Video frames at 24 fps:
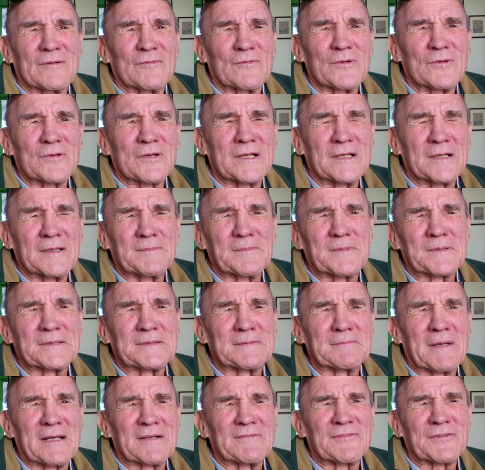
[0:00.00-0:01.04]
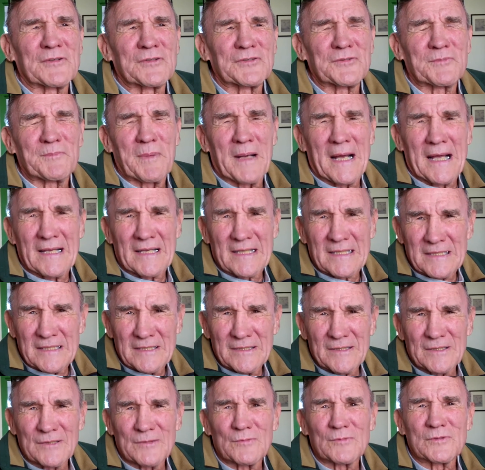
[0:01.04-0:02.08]
I woke up, and my first pilot
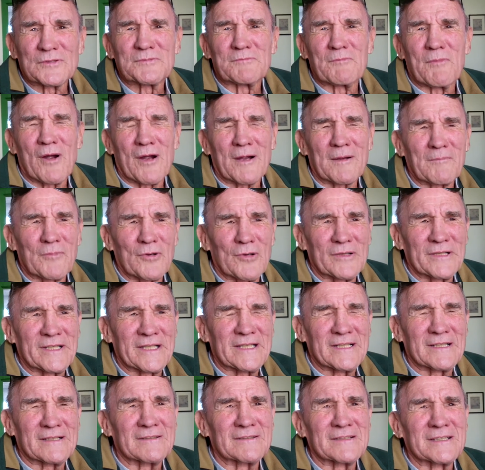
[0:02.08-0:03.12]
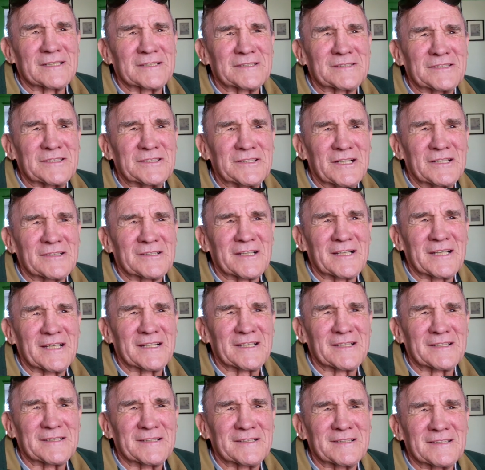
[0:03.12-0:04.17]
here was Mark Brunell. He was a young
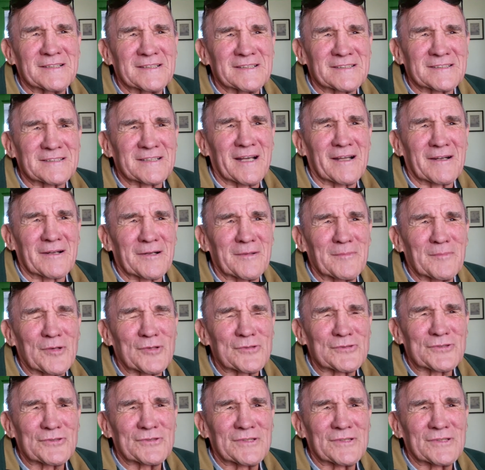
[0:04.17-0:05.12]
kid, just got a commercial